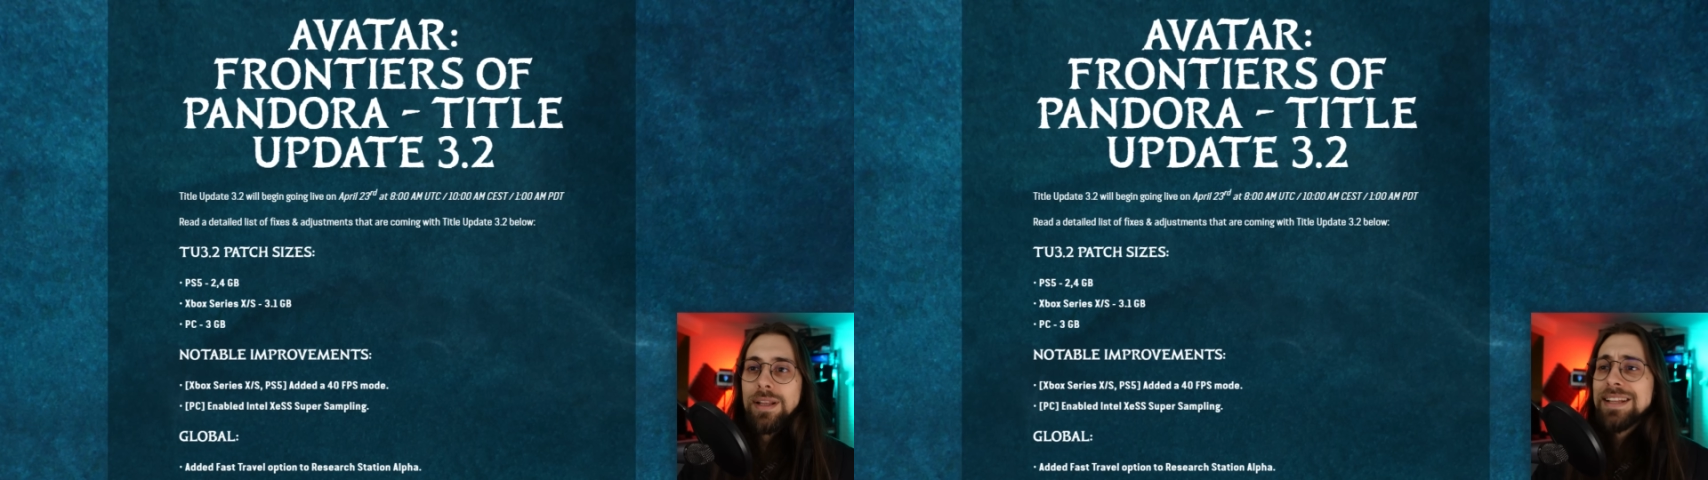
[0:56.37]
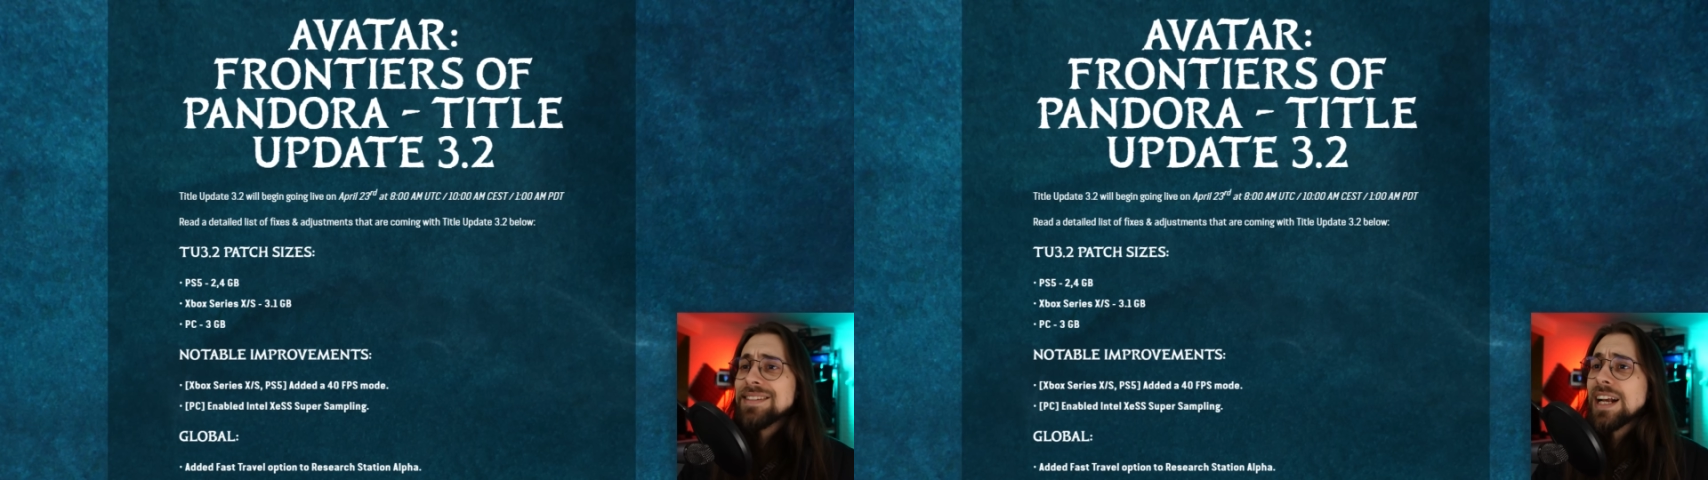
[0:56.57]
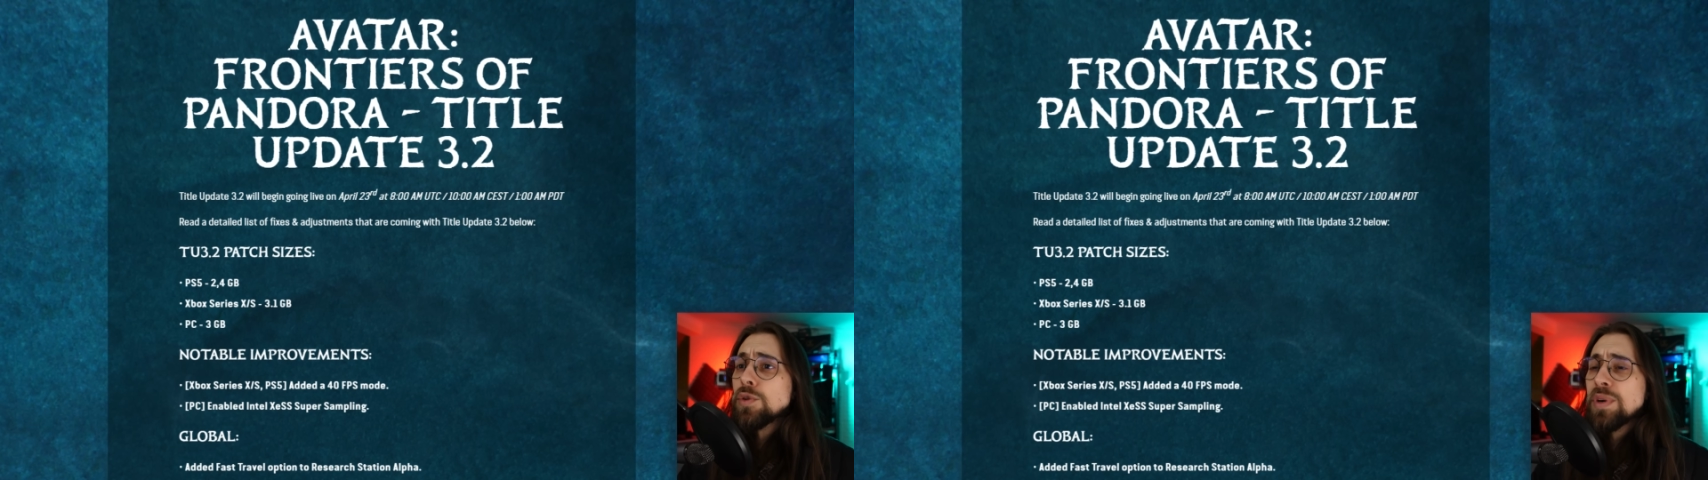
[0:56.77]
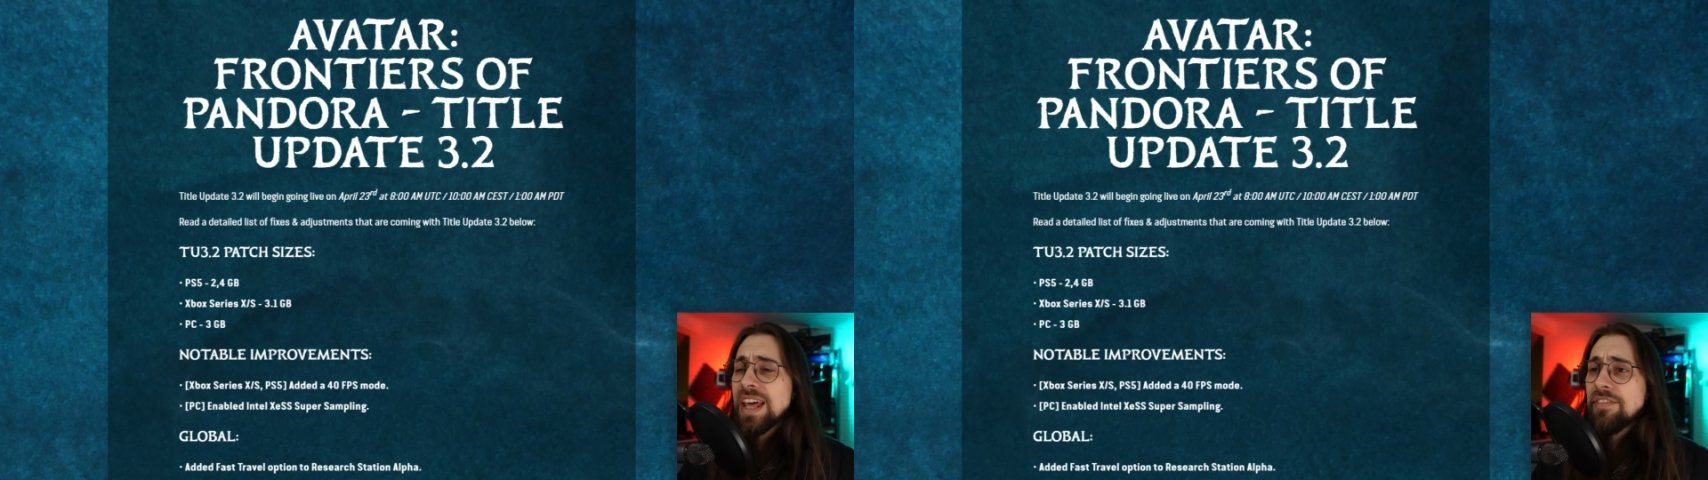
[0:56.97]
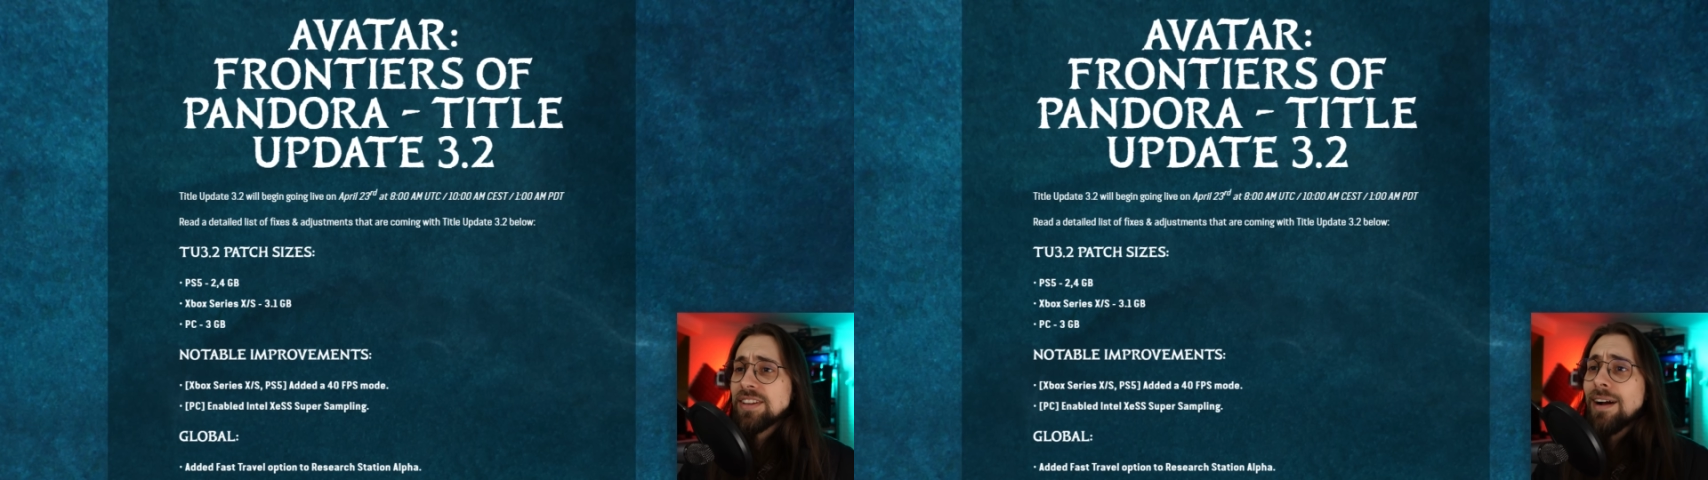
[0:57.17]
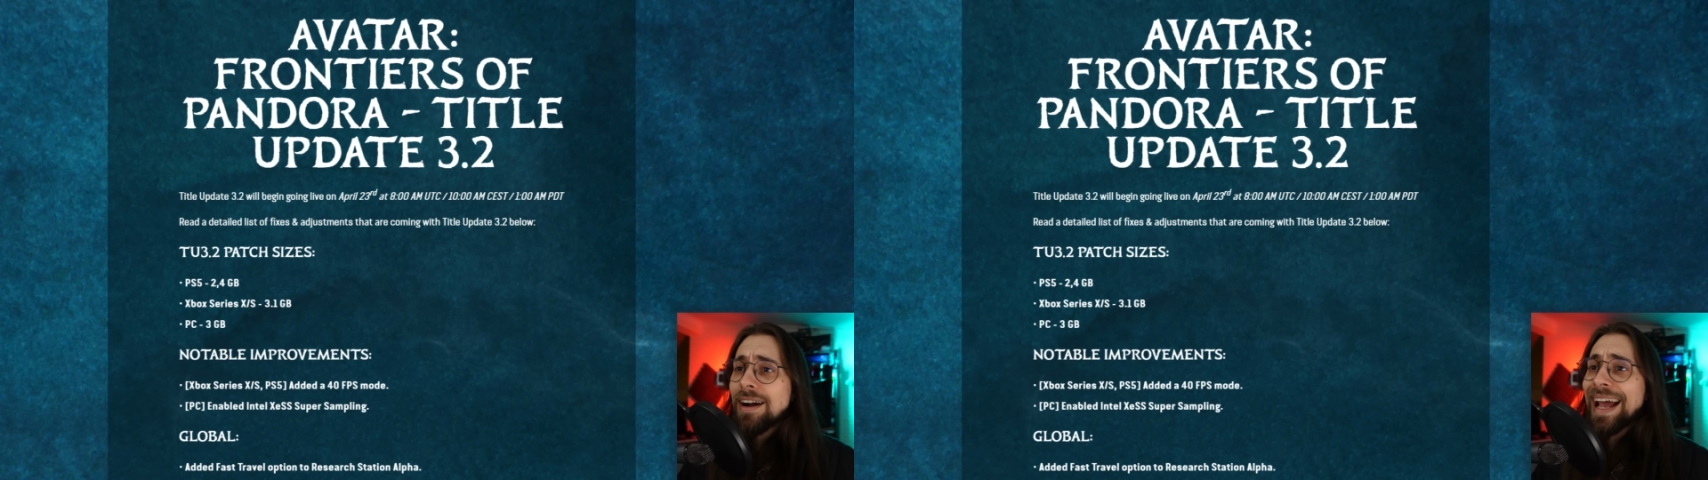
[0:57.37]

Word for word: Let's start with Avatar